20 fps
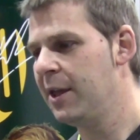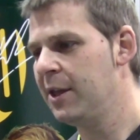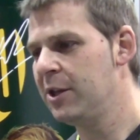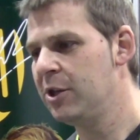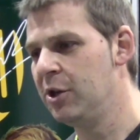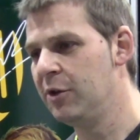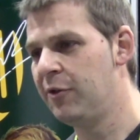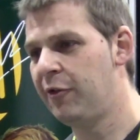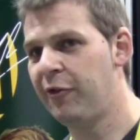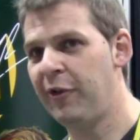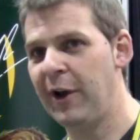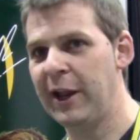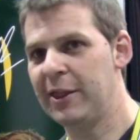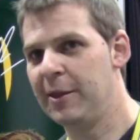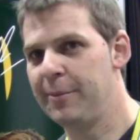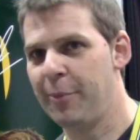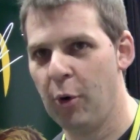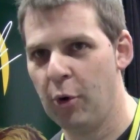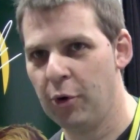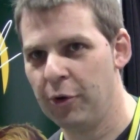you'd flick
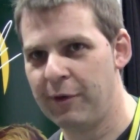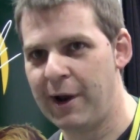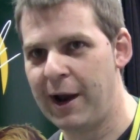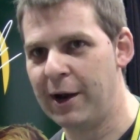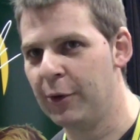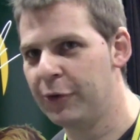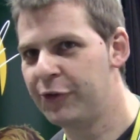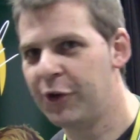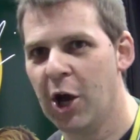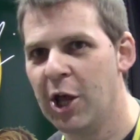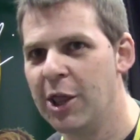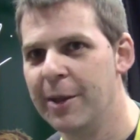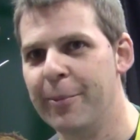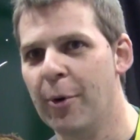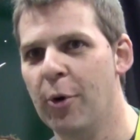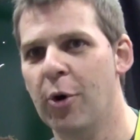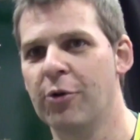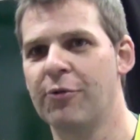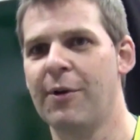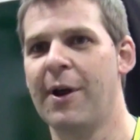the ball around, turn the
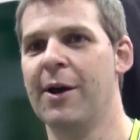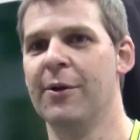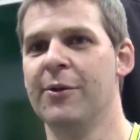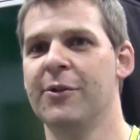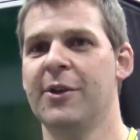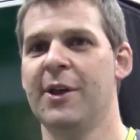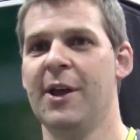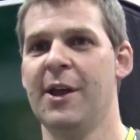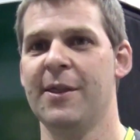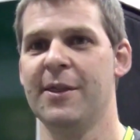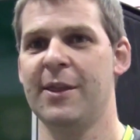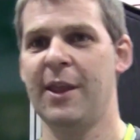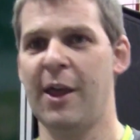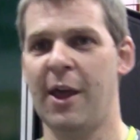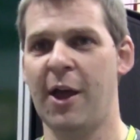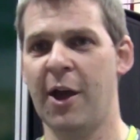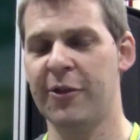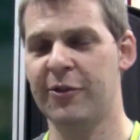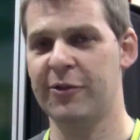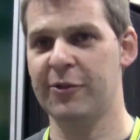ball around.
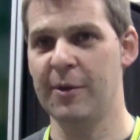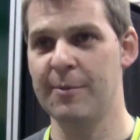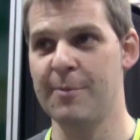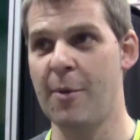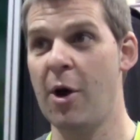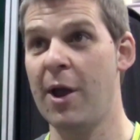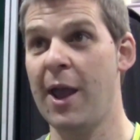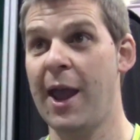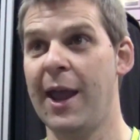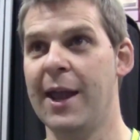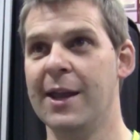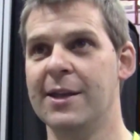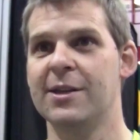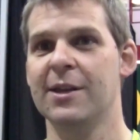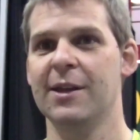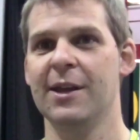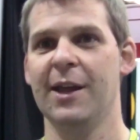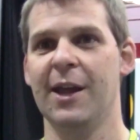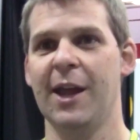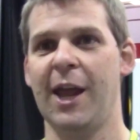In my head,
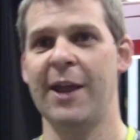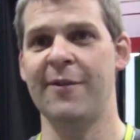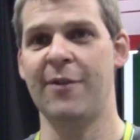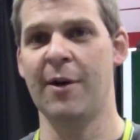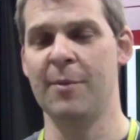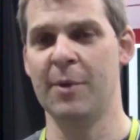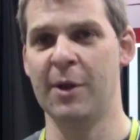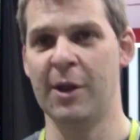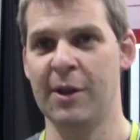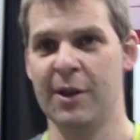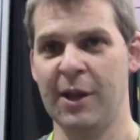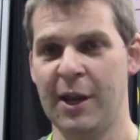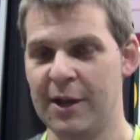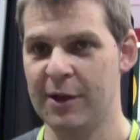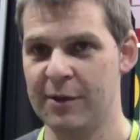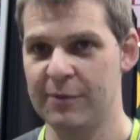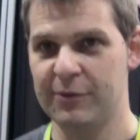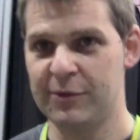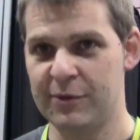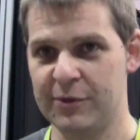if I'm in
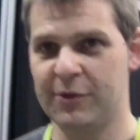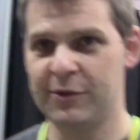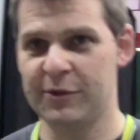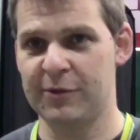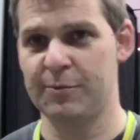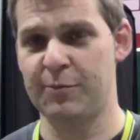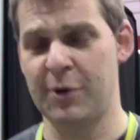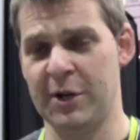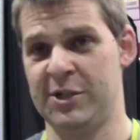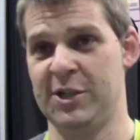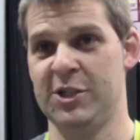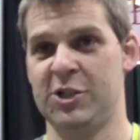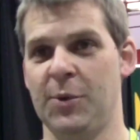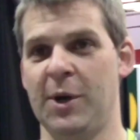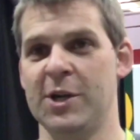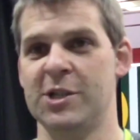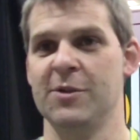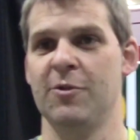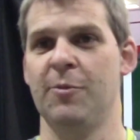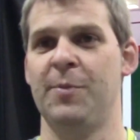a pressure
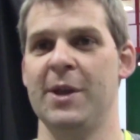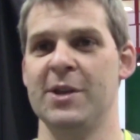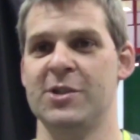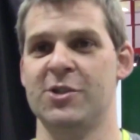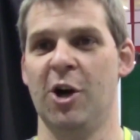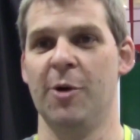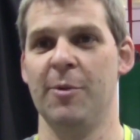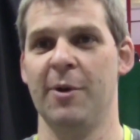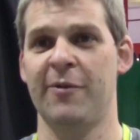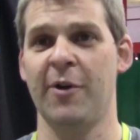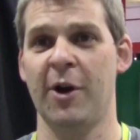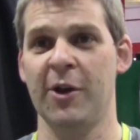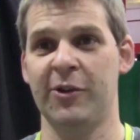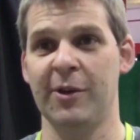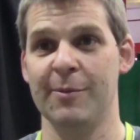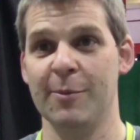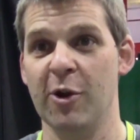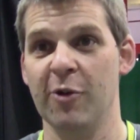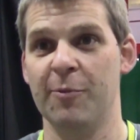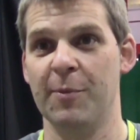situation or a pit stop, if I
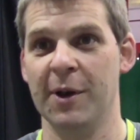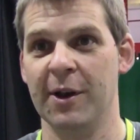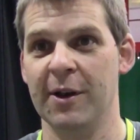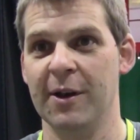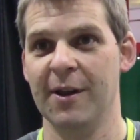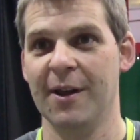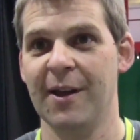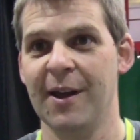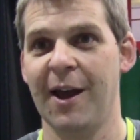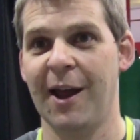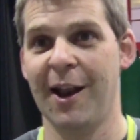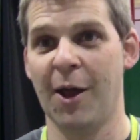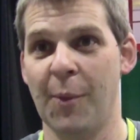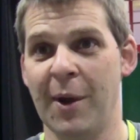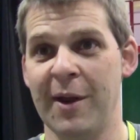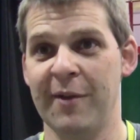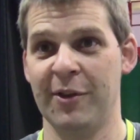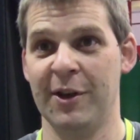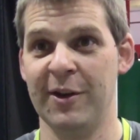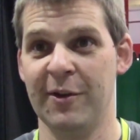see movement and I'm
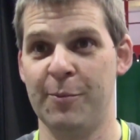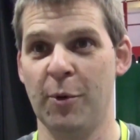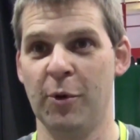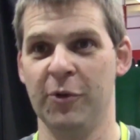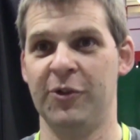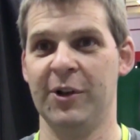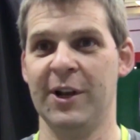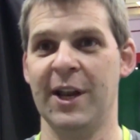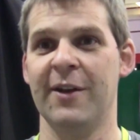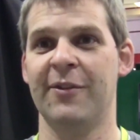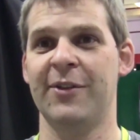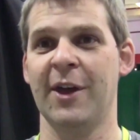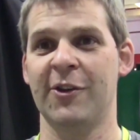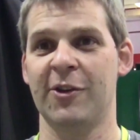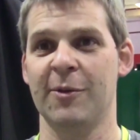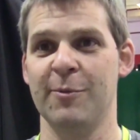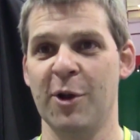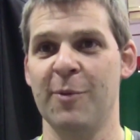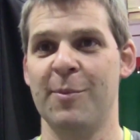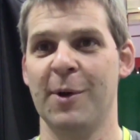waiting for the board to lift, that's
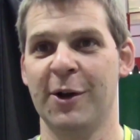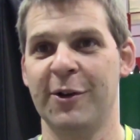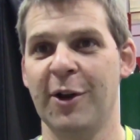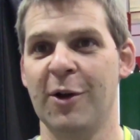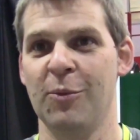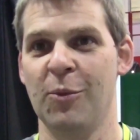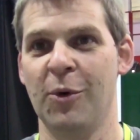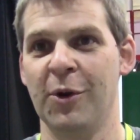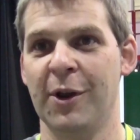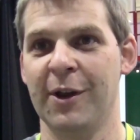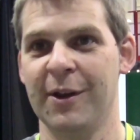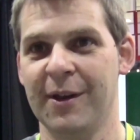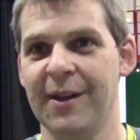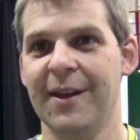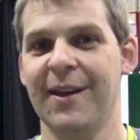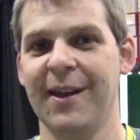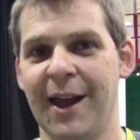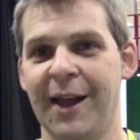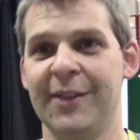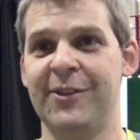a movement I don't want to
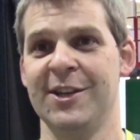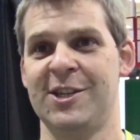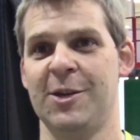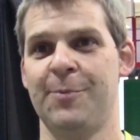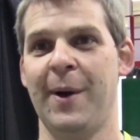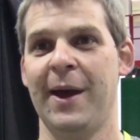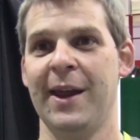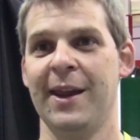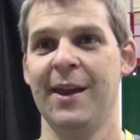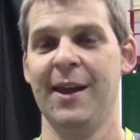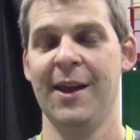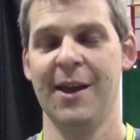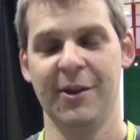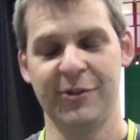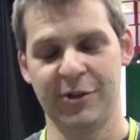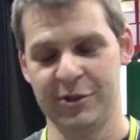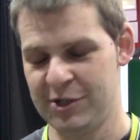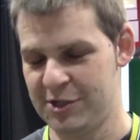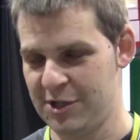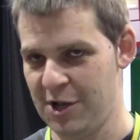anticipate.
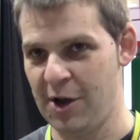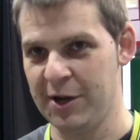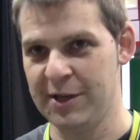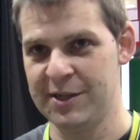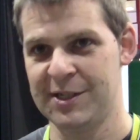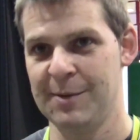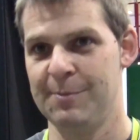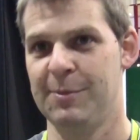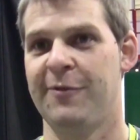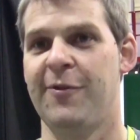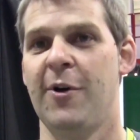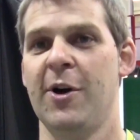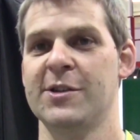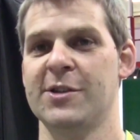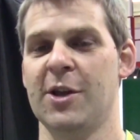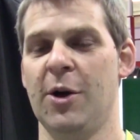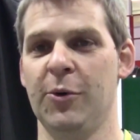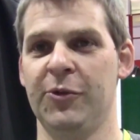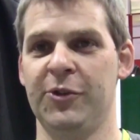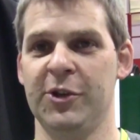So just light simplifies
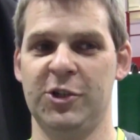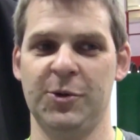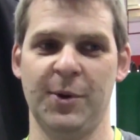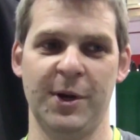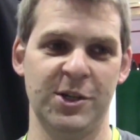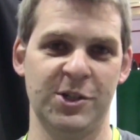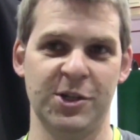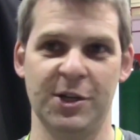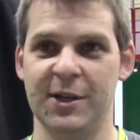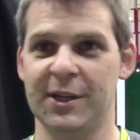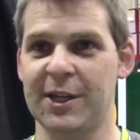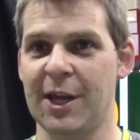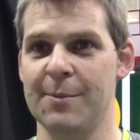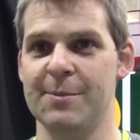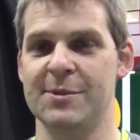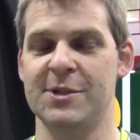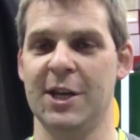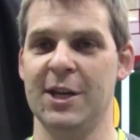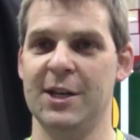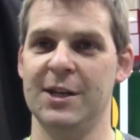the whole situation.
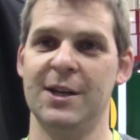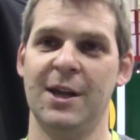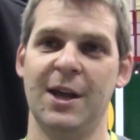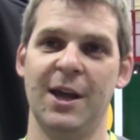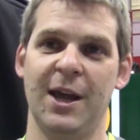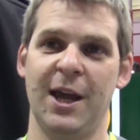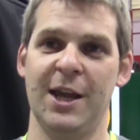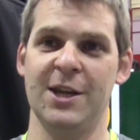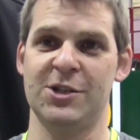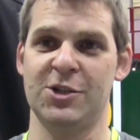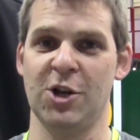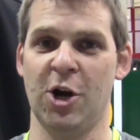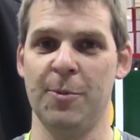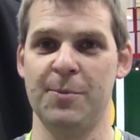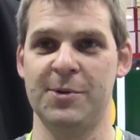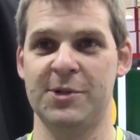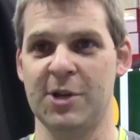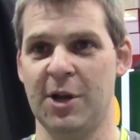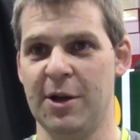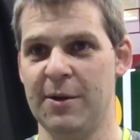Comes in, he
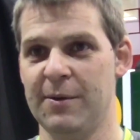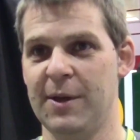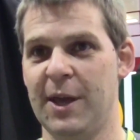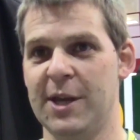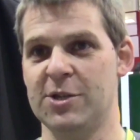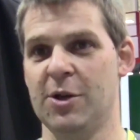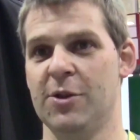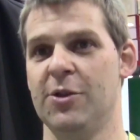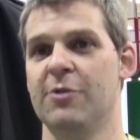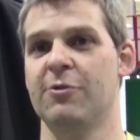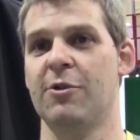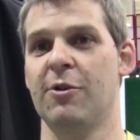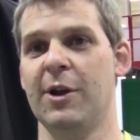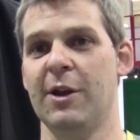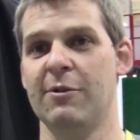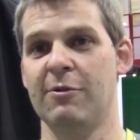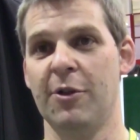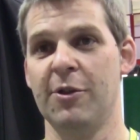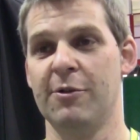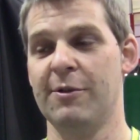stops, he's on the
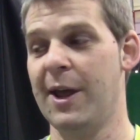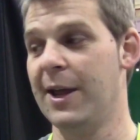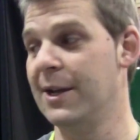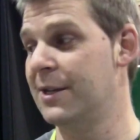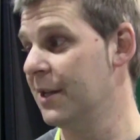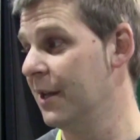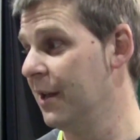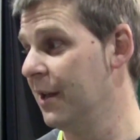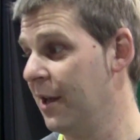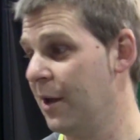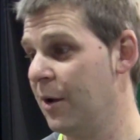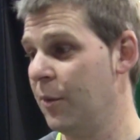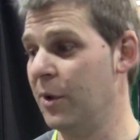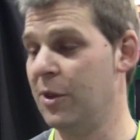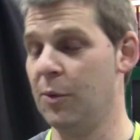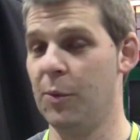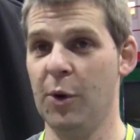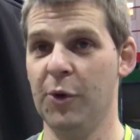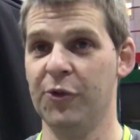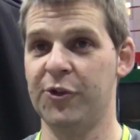red. When
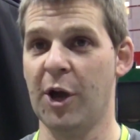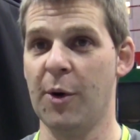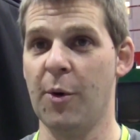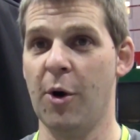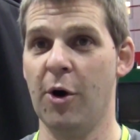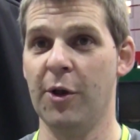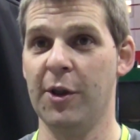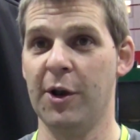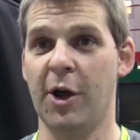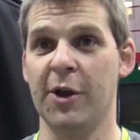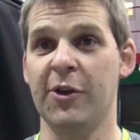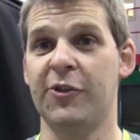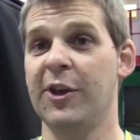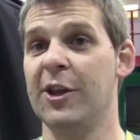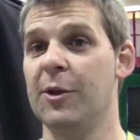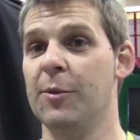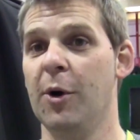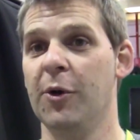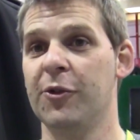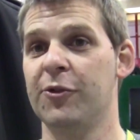the wheels go on and I see
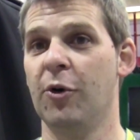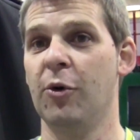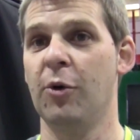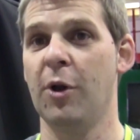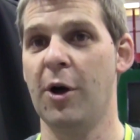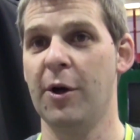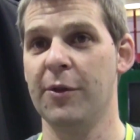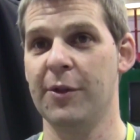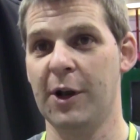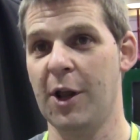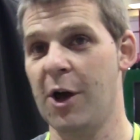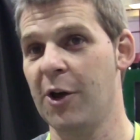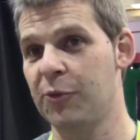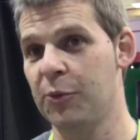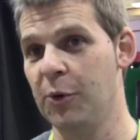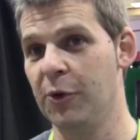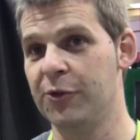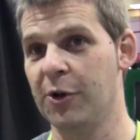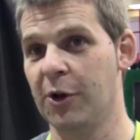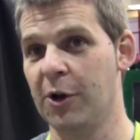the wheels are all on, the last
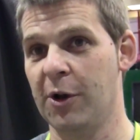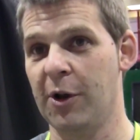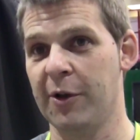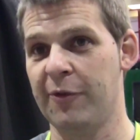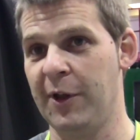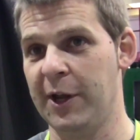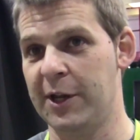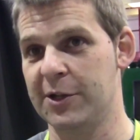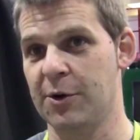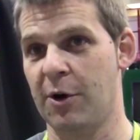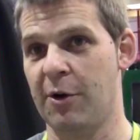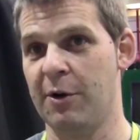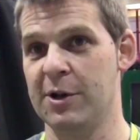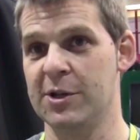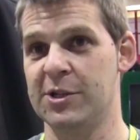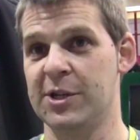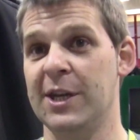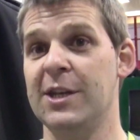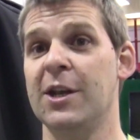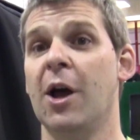wheel's gone on, I flick it to
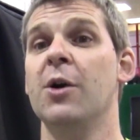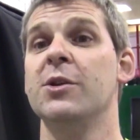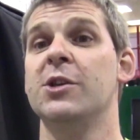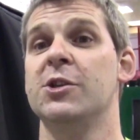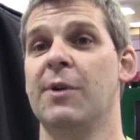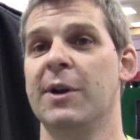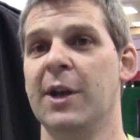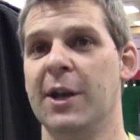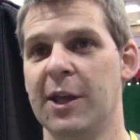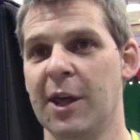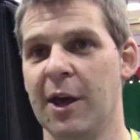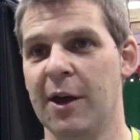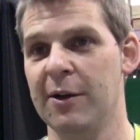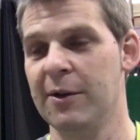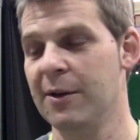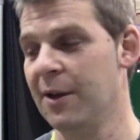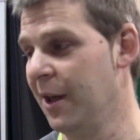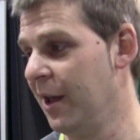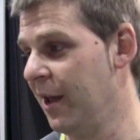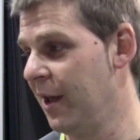orange, he knows he's ready to go.
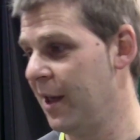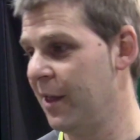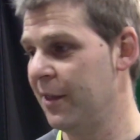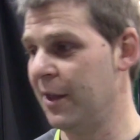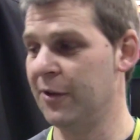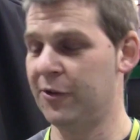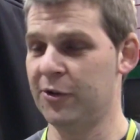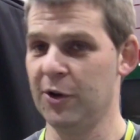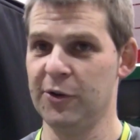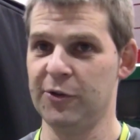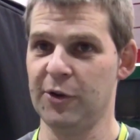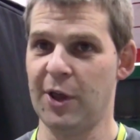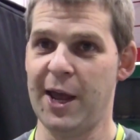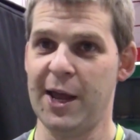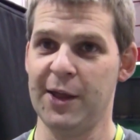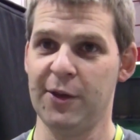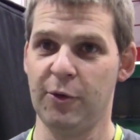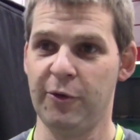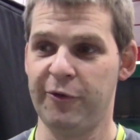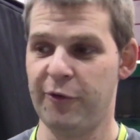And as soon as
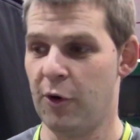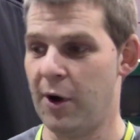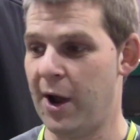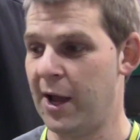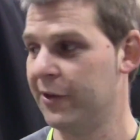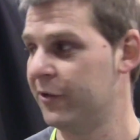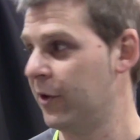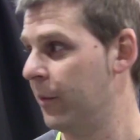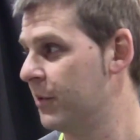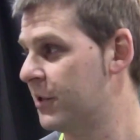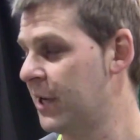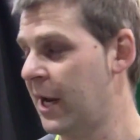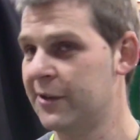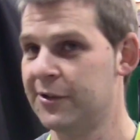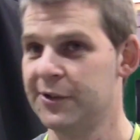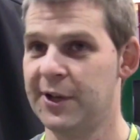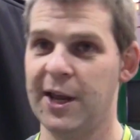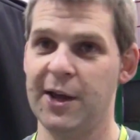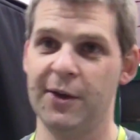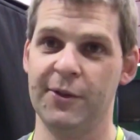all four hands are up, the jacks
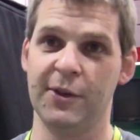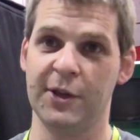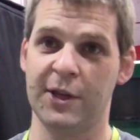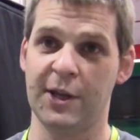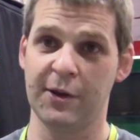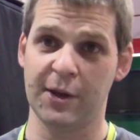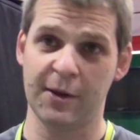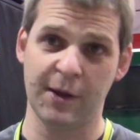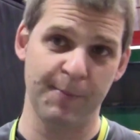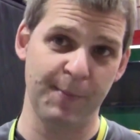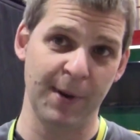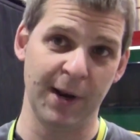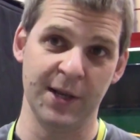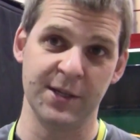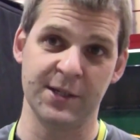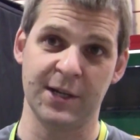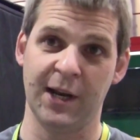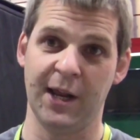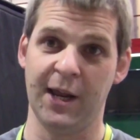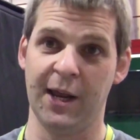are down, pit
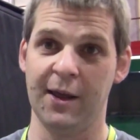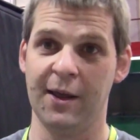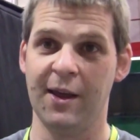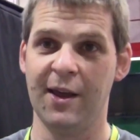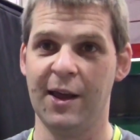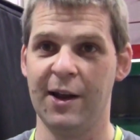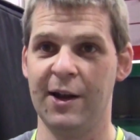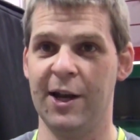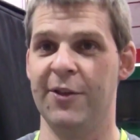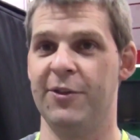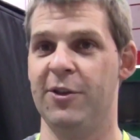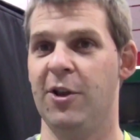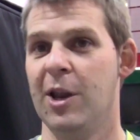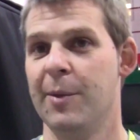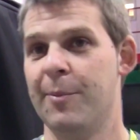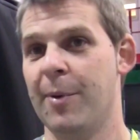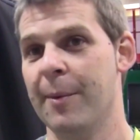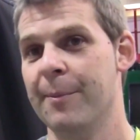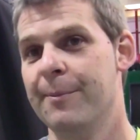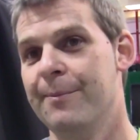lane's clear, lift the
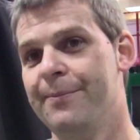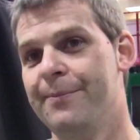lollipop.